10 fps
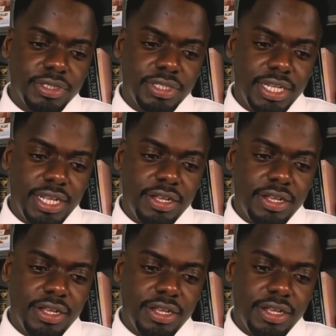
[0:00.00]
And
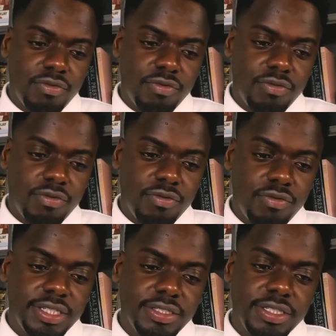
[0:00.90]
then Ryan and
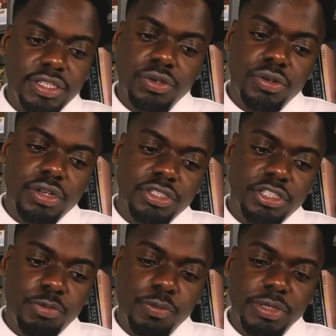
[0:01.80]
Zinzi Kugler just
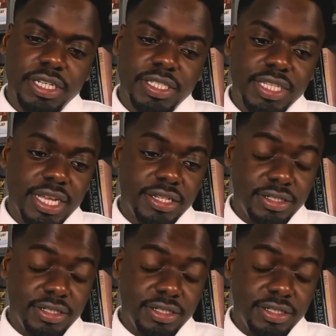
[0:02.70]
pulled me to the side